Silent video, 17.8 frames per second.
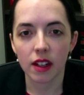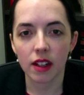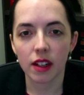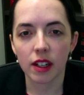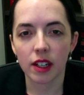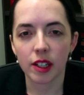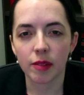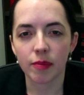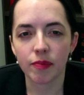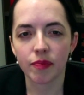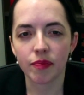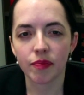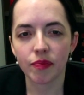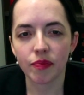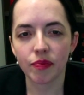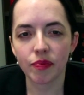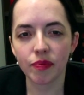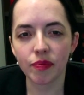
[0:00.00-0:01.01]

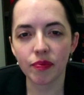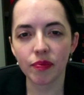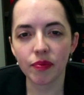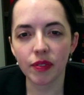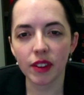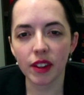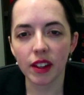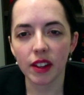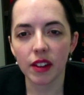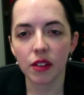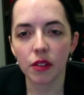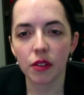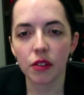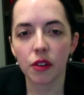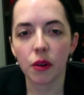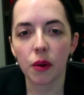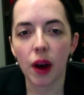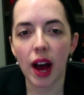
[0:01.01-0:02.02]

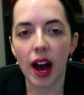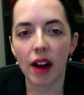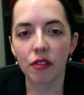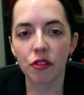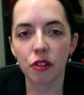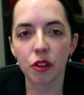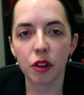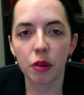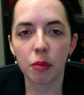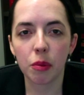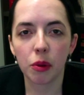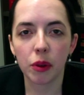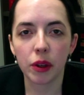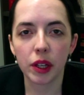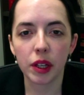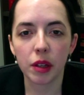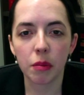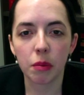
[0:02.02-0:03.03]
So after the
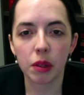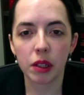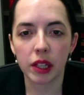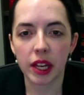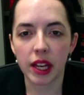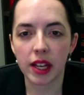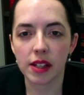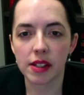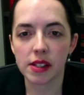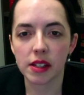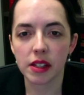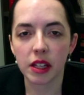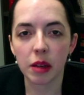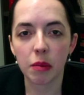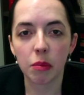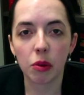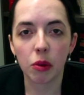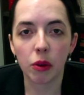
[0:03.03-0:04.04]
employee complains and the
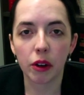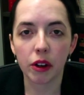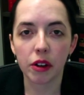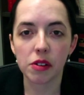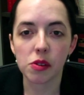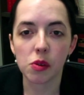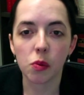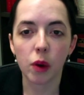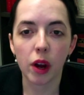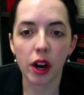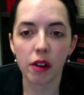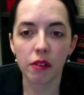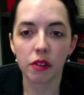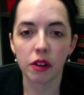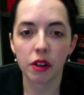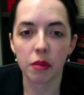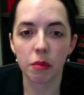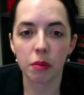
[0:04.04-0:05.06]
employer is aware of
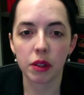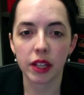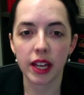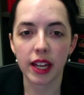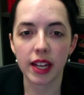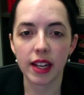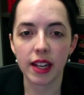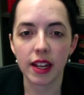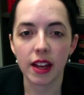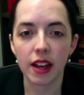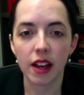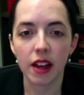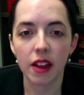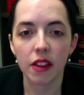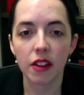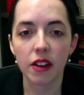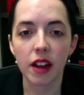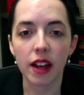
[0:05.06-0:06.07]
the complaint,
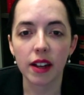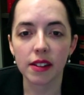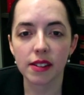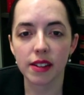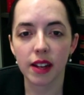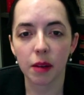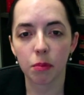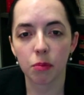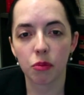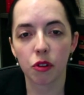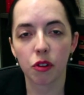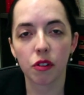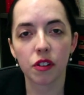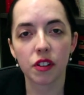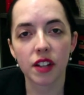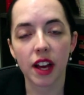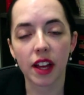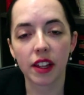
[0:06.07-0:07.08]
the next step for a
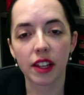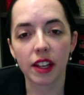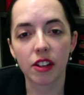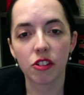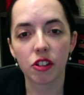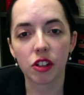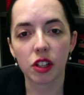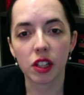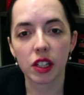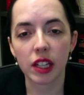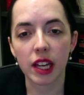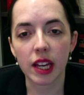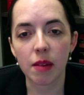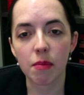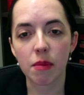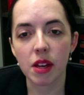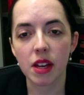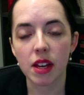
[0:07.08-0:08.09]
retaliation
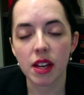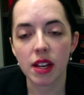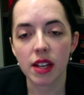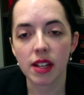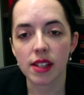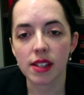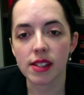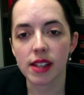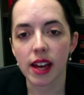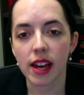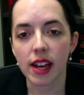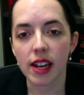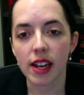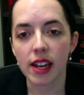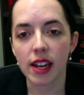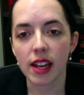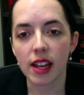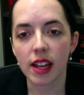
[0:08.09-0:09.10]
claim is
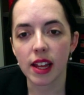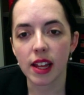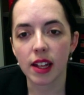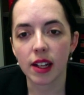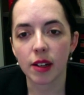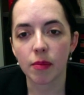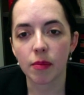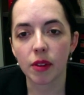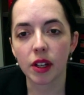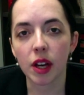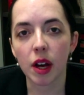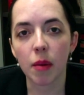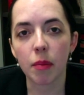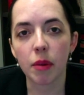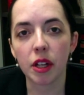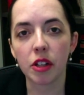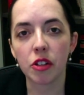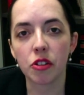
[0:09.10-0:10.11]
that the
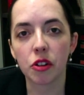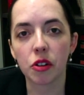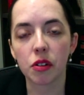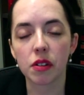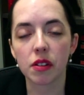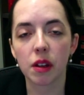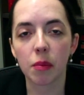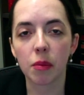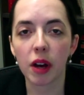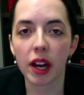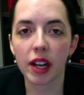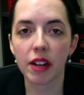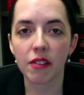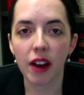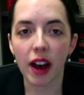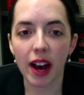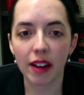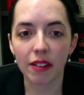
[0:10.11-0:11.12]
company took some kind
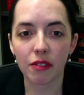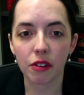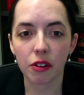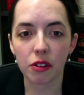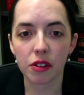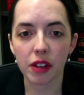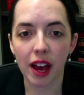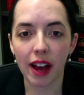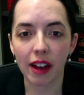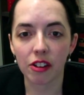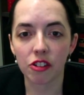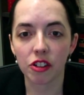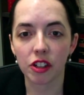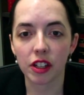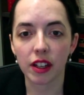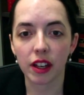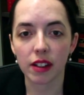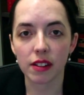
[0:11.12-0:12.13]
of adverse
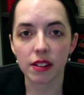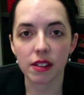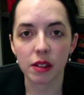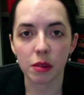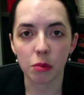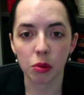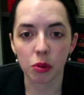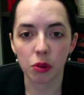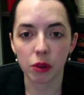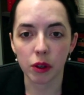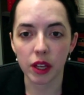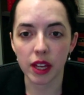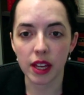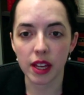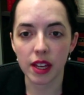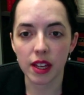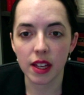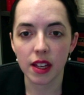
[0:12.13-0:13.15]
action against the
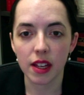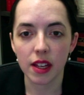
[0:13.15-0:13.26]
employee.